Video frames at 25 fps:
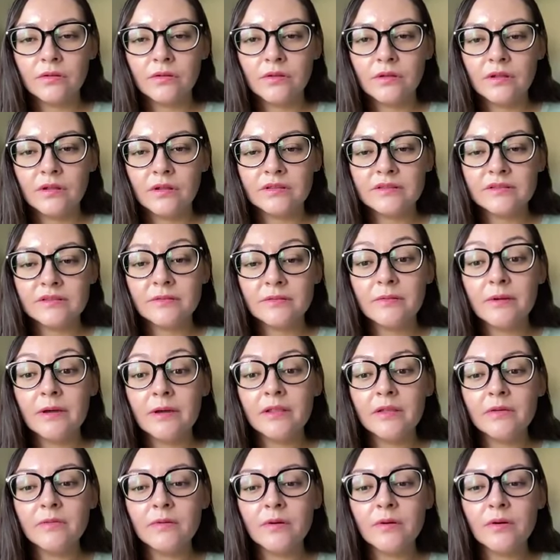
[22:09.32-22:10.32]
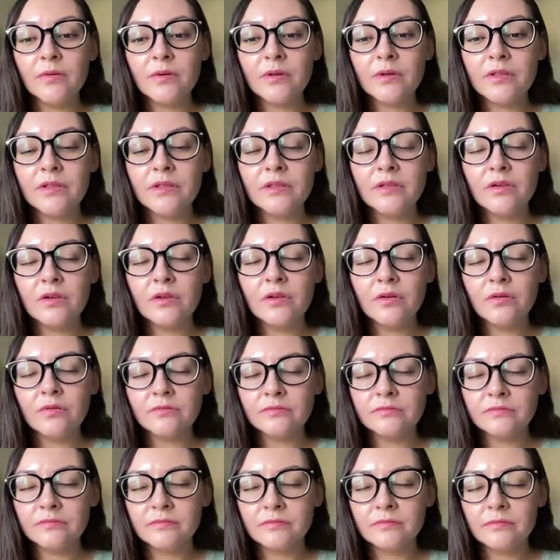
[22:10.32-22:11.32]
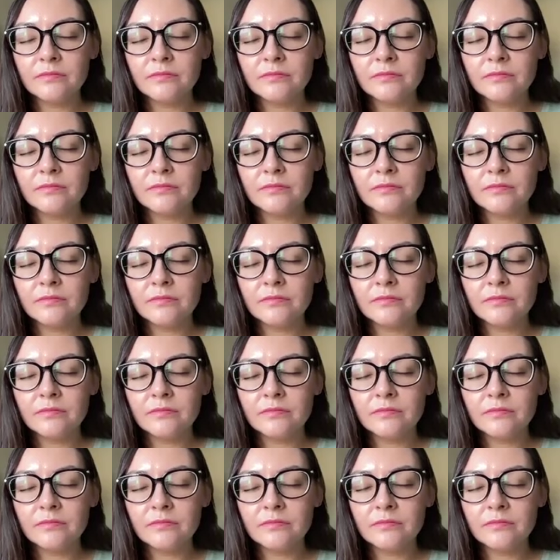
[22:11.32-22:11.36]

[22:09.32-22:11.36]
that it's available within you